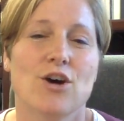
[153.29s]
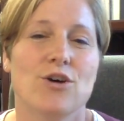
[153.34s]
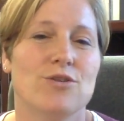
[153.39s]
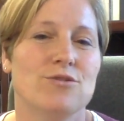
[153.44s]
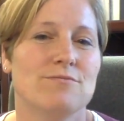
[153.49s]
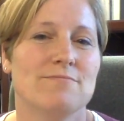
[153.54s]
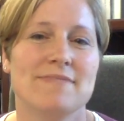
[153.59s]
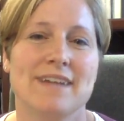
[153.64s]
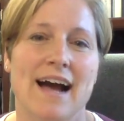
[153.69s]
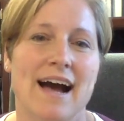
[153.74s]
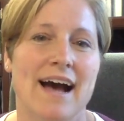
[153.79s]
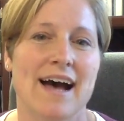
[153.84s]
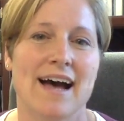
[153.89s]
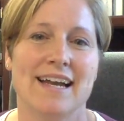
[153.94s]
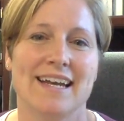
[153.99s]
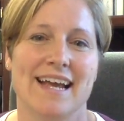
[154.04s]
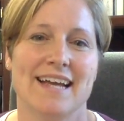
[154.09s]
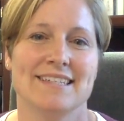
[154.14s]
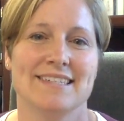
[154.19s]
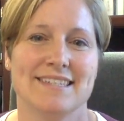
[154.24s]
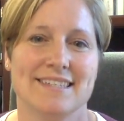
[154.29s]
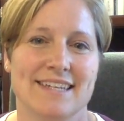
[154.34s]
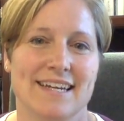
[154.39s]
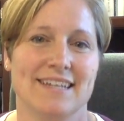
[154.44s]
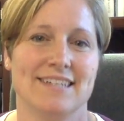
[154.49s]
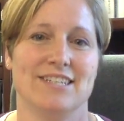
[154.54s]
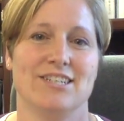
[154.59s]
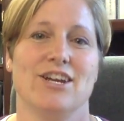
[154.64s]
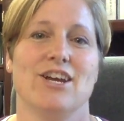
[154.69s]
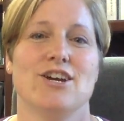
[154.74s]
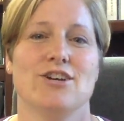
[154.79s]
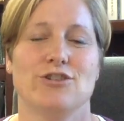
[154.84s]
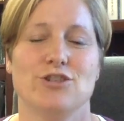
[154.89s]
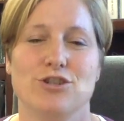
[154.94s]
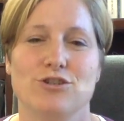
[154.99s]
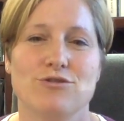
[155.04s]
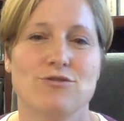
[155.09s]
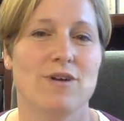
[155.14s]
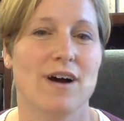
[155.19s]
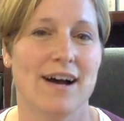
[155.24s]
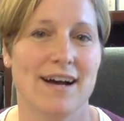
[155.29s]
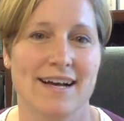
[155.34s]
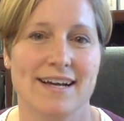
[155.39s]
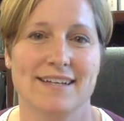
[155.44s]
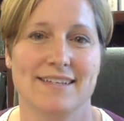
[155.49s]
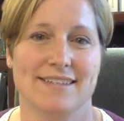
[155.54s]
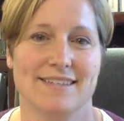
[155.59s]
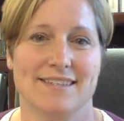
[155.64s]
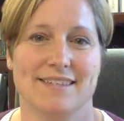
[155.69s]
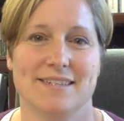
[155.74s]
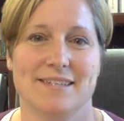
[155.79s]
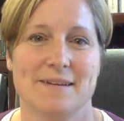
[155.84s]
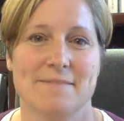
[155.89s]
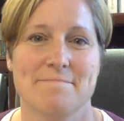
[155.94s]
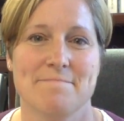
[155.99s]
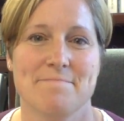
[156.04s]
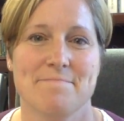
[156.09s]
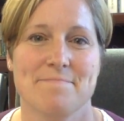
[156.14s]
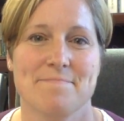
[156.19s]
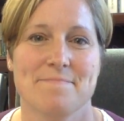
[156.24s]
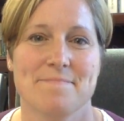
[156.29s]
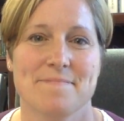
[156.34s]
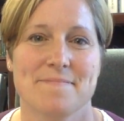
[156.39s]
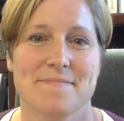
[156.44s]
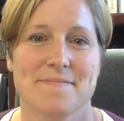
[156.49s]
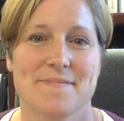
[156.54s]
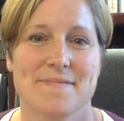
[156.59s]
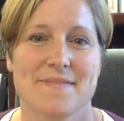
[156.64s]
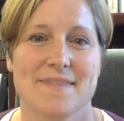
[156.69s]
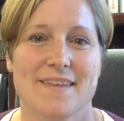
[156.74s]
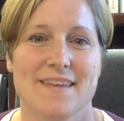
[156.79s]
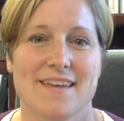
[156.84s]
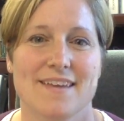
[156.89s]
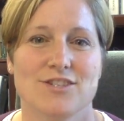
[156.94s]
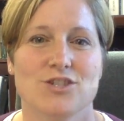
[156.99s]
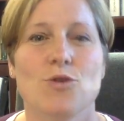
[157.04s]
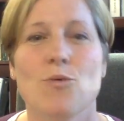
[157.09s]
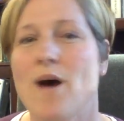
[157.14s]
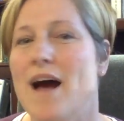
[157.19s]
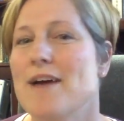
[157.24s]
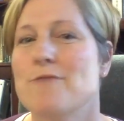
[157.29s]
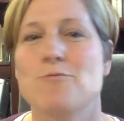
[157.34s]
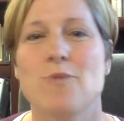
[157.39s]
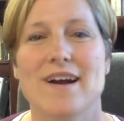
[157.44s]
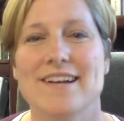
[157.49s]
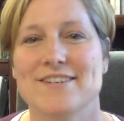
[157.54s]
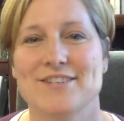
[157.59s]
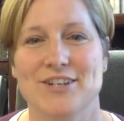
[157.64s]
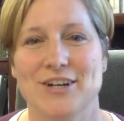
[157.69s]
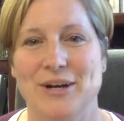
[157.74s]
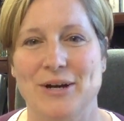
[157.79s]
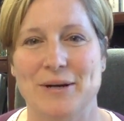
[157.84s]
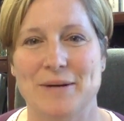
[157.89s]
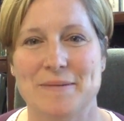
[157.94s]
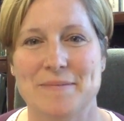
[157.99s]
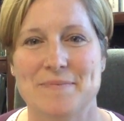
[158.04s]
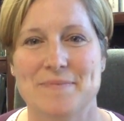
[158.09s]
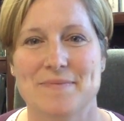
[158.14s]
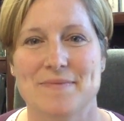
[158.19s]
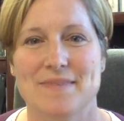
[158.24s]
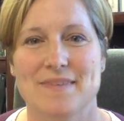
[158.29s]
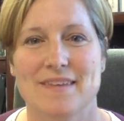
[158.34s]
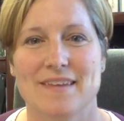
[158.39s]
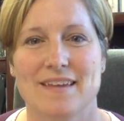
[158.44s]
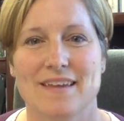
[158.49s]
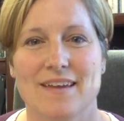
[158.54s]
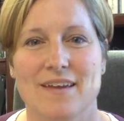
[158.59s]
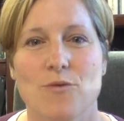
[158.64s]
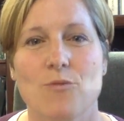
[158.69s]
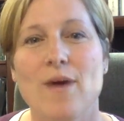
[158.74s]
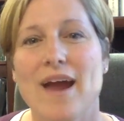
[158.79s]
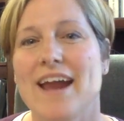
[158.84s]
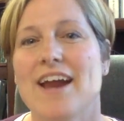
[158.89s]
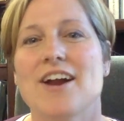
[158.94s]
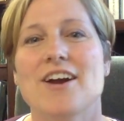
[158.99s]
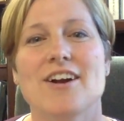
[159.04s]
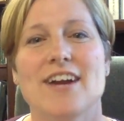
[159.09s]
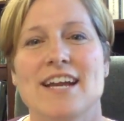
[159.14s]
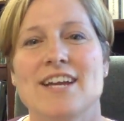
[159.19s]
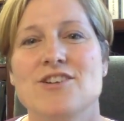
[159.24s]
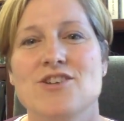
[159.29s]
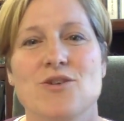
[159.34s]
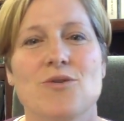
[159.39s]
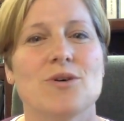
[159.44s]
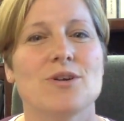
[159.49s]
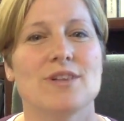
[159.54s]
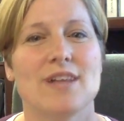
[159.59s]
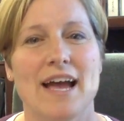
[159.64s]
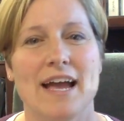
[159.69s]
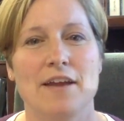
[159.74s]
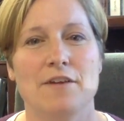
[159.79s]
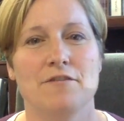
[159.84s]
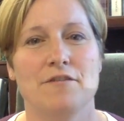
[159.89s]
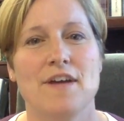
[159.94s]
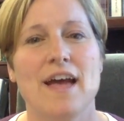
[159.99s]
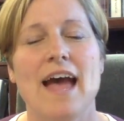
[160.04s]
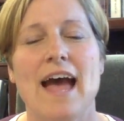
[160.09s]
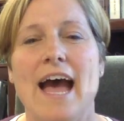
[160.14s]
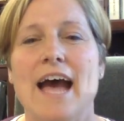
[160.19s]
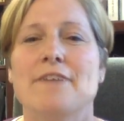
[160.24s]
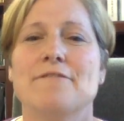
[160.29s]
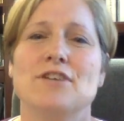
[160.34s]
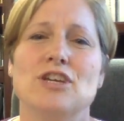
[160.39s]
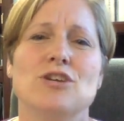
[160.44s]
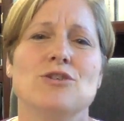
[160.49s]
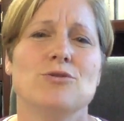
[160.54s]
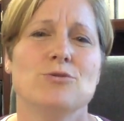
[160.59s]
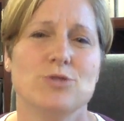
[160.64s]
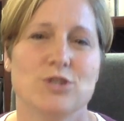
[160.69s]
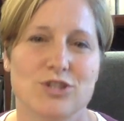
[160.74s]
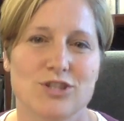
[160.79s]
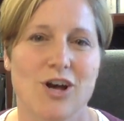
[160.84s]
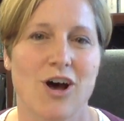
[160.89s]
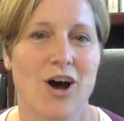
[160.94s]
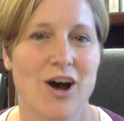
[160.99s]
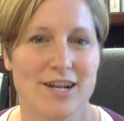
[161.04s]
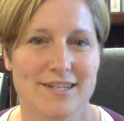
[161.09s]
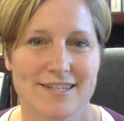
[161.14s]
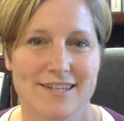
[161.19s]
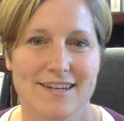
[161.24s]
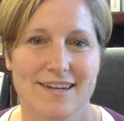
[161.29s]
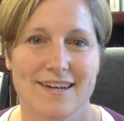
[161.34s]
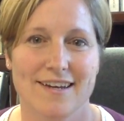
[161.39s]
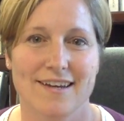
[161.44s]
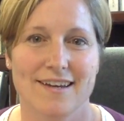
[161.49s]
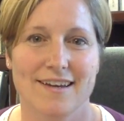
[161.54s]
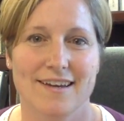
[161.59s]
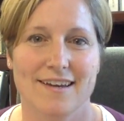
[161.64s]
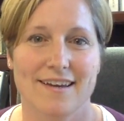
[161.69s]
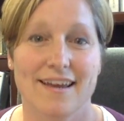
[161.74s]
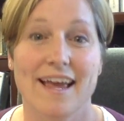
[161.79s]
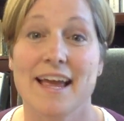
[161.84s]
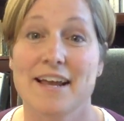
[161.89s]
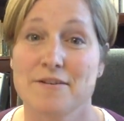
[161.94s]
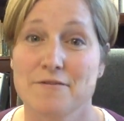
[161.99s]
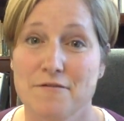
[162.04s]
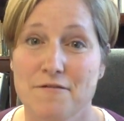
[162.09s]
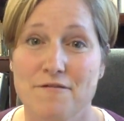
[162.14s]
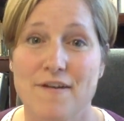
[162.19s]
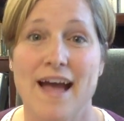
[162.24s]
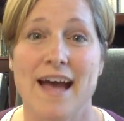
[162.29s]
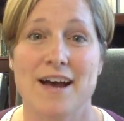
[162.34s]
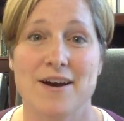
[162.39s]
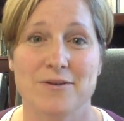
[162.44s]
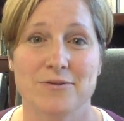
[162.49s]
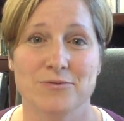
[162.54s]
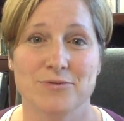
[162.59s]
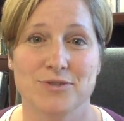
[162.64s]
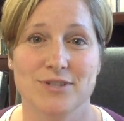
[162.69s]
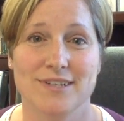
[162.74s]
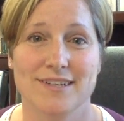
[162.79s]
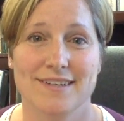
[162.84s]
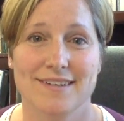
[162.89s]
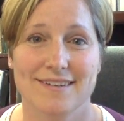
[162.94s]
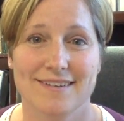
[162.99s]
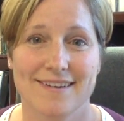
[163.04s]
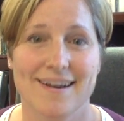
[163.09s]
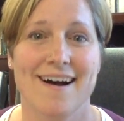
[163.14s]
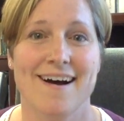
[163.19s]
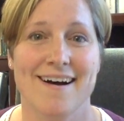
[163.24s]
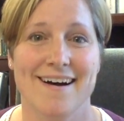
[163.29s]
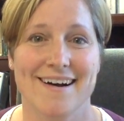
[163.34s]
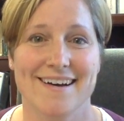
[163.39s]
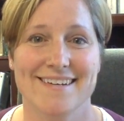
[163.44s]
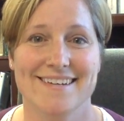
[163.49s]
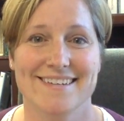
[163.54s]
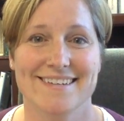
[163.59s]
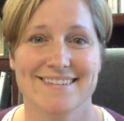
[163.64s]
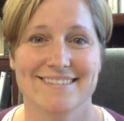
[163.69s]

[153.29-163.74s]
whom God has sent to us. So I wonder, where in your life have you sought and found God?